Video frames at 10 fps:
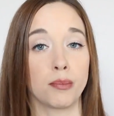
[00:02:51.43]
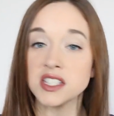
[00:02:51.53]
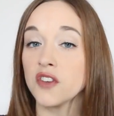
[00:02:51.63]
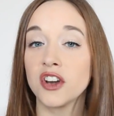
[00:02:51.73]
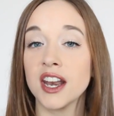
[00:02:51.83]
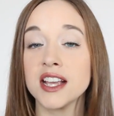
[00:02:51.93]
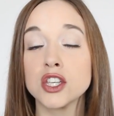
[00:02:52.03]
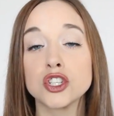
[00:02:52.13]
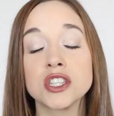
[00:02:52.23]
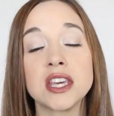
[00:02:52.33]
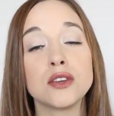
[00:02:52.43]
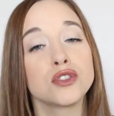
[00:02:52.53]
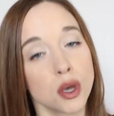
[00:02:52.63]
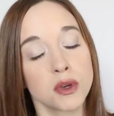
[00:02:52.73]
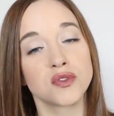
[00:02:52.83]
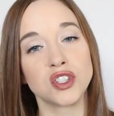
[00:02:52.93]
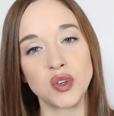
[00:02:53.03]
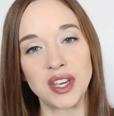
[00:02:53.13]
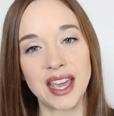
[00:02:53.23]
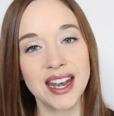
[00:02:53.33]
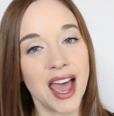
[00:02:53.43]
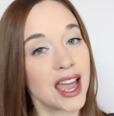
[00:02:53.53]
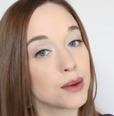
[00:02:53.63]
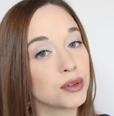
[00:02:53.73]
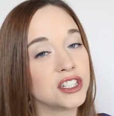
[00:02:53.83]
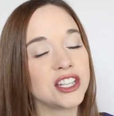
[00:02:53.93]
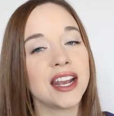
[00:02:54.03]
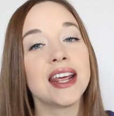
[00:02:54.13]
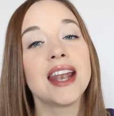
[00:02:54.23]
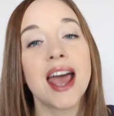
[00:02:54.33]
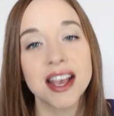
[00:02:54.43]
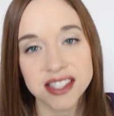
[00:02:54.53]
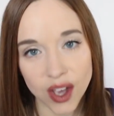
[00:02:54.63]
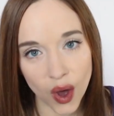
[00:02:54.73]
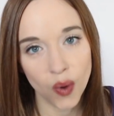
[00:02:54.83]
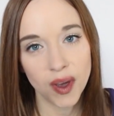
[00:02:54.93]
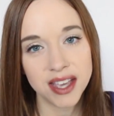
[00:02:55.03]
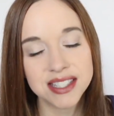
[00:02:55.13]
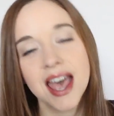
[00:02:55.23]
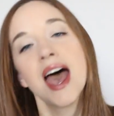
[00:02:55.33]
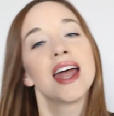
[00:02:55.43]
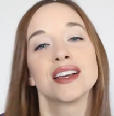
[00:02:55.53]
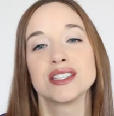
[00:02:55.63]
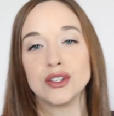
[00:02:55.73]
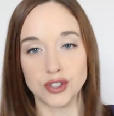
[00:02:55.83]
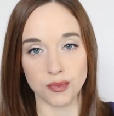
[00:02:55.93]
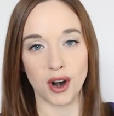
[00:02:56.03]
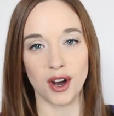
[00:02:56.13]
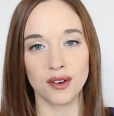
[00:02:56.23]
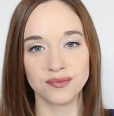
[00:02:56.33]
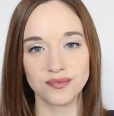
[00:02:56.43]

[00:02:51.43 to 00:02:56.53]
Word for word: That's all for today, socials. Thank you so much for tuning in. I appreciate it as always, and I'll see you tomorrow.